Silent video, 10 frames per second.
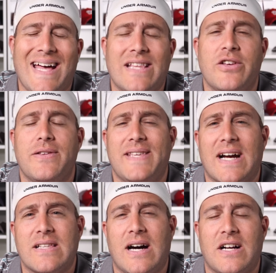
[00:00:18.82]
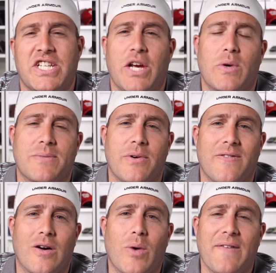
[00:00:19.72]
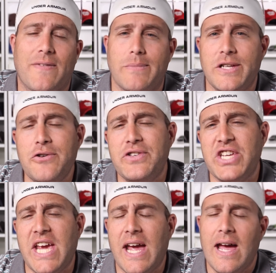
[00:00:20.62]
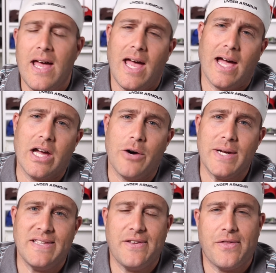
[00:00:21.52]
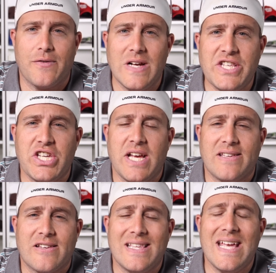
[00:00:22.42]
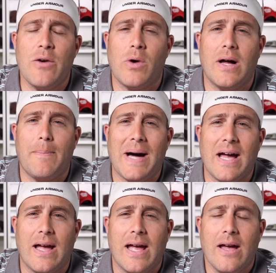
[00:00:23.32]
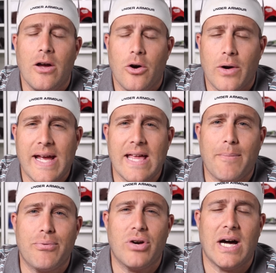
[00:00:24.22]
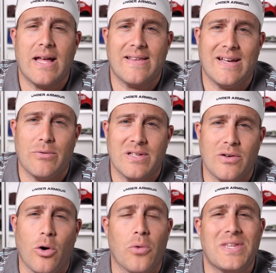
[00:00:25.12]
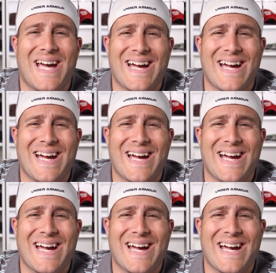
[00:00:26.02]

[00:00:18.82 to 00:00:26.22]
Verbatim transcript: And I knew the technology was moving away from 2G and going into 3G. So I didn't want to buy or get a product that was old